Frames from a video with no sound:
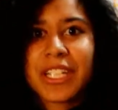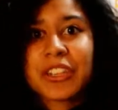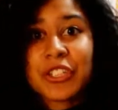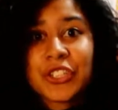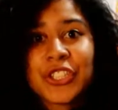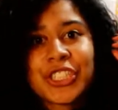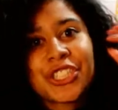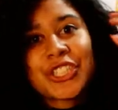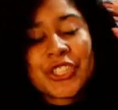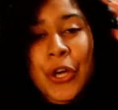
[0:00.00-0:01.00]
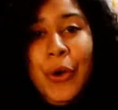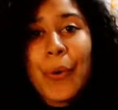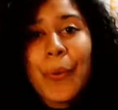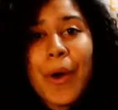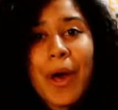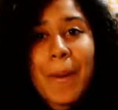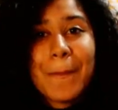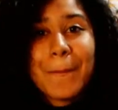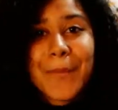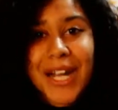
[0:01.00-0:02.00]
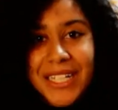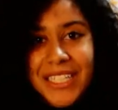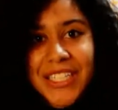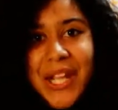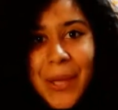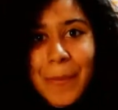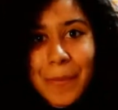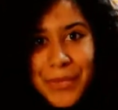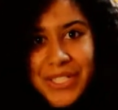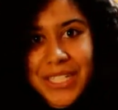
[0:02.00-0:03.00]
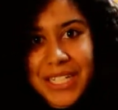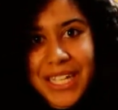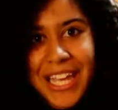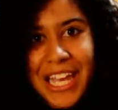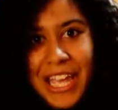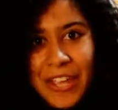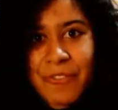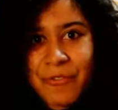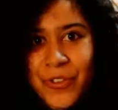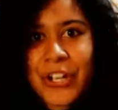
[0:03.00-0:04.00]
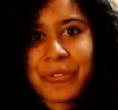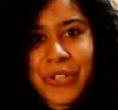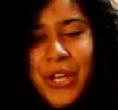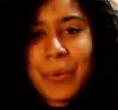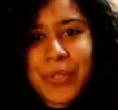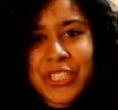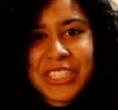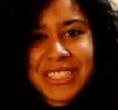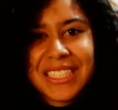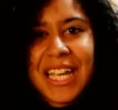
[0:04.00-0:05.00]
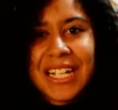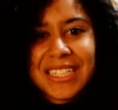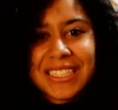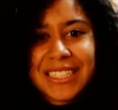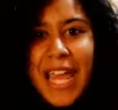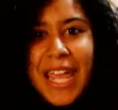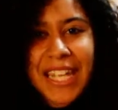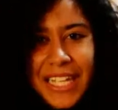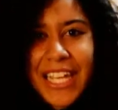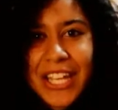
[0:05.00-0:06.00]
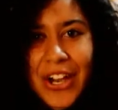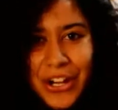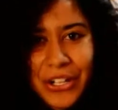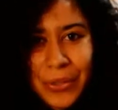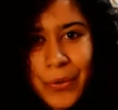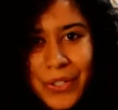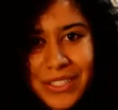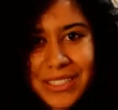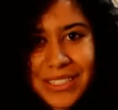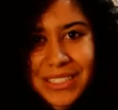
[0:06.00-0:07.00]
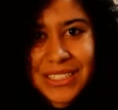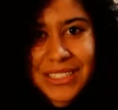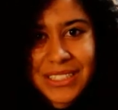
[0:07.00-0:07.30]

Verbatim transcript: Like there's just so much money involved with just taking art courses.